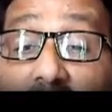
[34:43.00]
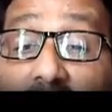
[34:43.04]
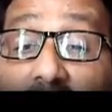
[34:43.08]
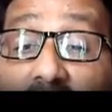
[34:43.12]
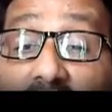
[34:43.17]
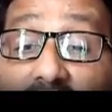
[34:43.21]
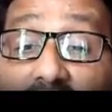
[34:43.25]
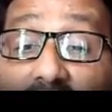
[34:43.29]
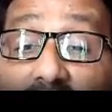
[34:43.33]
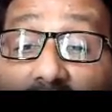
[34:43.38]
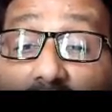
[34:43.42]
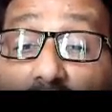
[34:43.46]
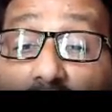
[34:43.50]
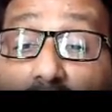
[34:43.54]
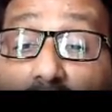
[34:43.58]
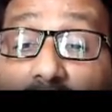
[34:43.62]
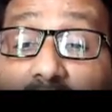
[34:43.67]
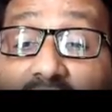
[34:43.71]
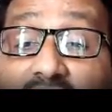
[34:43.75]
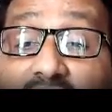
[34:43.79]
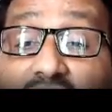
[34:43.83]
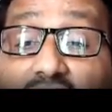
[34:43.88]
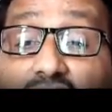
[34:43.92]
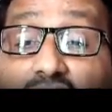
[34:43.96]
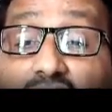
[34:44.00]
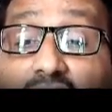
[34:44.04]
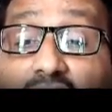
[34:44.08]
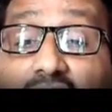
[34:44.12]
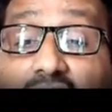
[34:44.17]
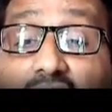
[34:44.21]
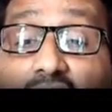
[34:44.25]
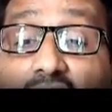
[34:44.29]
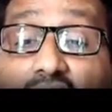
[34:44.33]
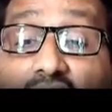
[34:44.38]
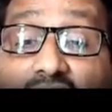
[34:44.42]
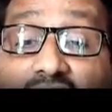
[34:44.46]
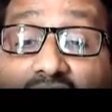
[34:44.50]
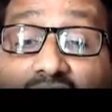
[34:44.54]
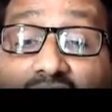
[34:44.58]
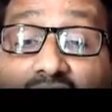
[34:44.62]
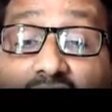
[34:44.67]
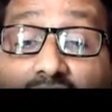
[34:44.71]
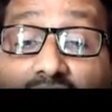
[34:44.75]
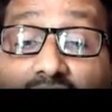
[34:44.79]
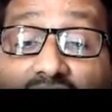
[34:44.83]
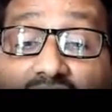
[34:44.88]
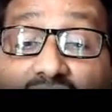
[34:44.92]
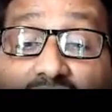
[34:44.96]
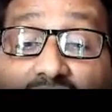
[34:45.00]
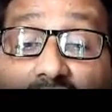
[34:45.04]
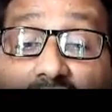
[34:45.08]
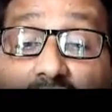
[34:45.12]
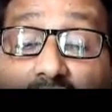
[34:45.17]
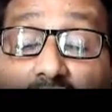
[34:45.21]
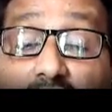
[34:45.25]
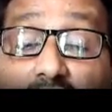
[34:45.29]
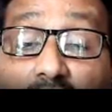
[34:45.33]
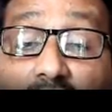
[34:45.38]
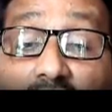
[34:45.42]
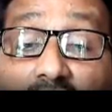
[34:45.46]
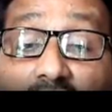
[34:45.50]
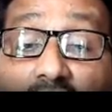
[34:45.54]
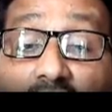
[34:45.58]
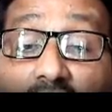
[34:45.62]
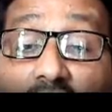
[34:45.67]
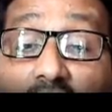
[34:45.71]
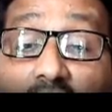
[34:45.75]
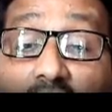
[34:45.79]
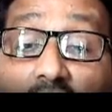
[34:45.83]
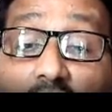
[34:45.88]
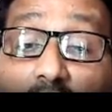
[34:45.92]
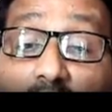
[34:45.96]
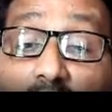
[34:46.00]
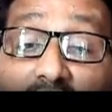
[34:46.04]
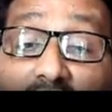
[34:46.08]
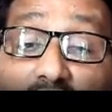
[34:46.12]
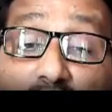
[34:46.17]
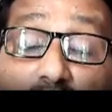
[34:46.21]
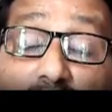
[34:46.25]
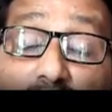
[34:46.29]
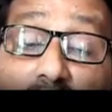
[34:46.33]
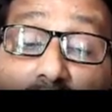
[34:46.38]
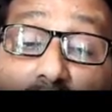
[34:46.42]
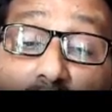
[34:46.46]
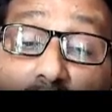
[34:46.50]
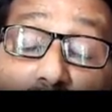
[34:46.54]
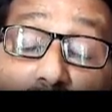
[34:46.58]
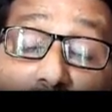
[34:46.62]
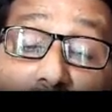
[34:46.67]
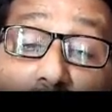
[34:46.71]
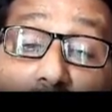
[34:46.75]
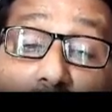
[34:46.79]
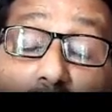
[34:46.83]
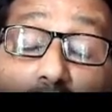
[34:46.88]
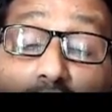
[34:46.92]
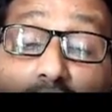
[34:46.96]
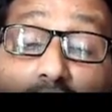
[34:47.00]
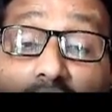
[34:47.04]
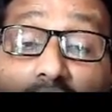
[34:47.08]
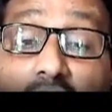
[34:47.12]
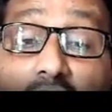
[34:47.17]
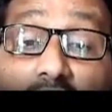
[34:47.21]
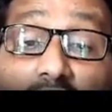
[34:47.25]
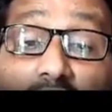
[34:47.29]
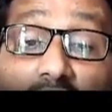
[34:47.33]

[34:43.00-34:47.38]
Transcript: another combination with the machine number 1, how I should put into.